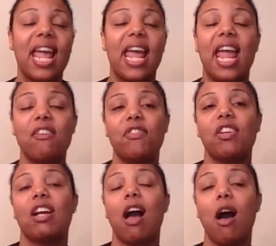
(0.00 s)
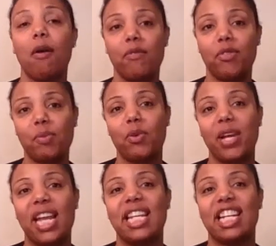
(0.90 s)
and feel comfortable
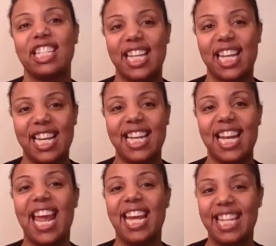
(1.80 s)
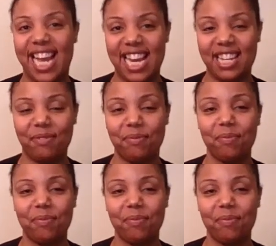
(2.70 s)
in their skin again.